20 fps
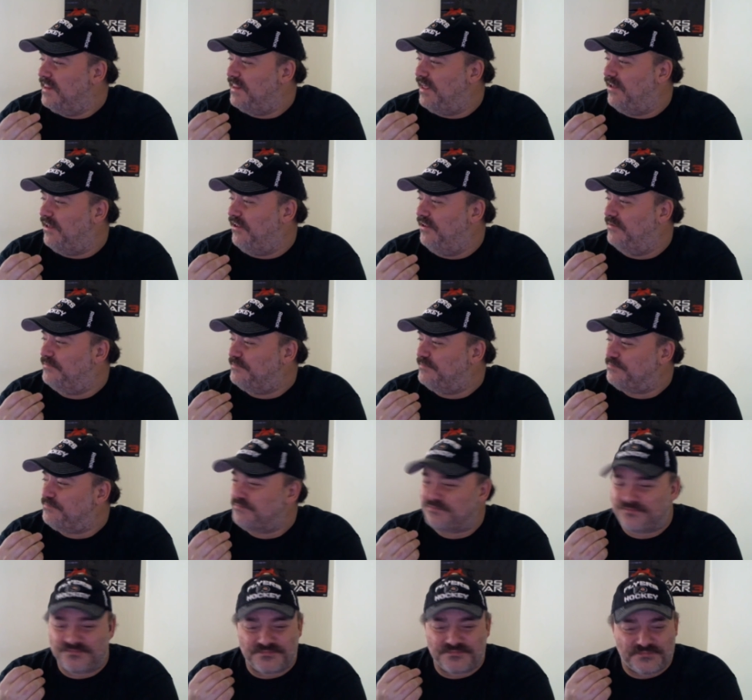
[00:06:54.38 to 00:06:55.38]
They'll
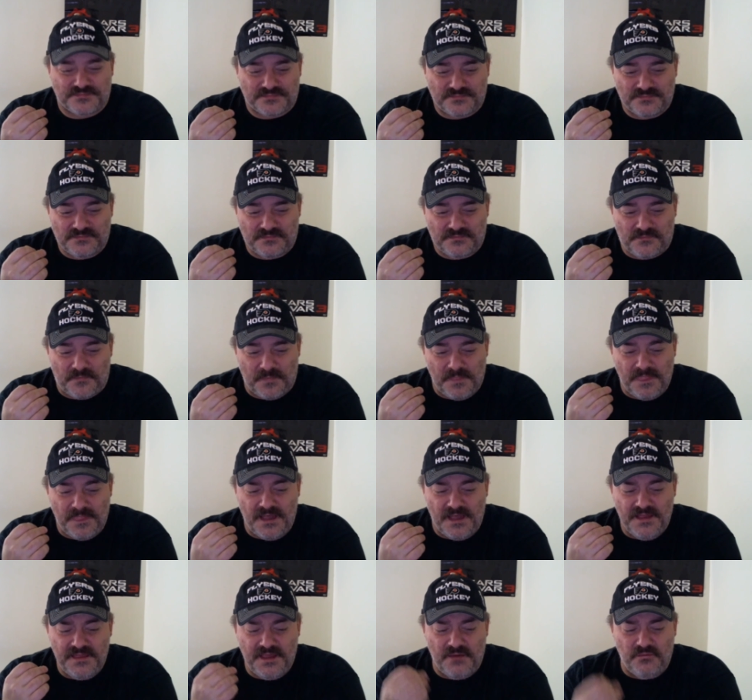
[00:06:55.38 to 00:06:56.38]

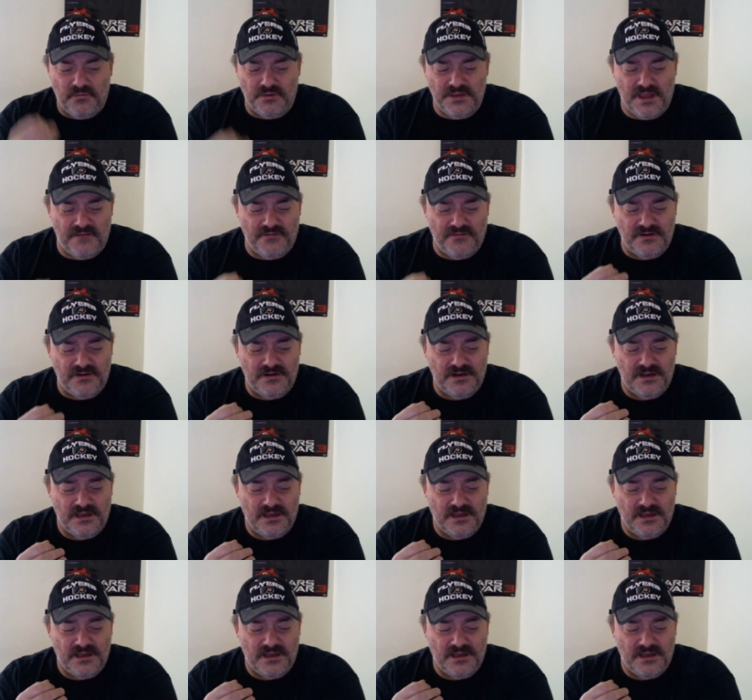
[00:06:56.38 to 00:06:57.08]
they will never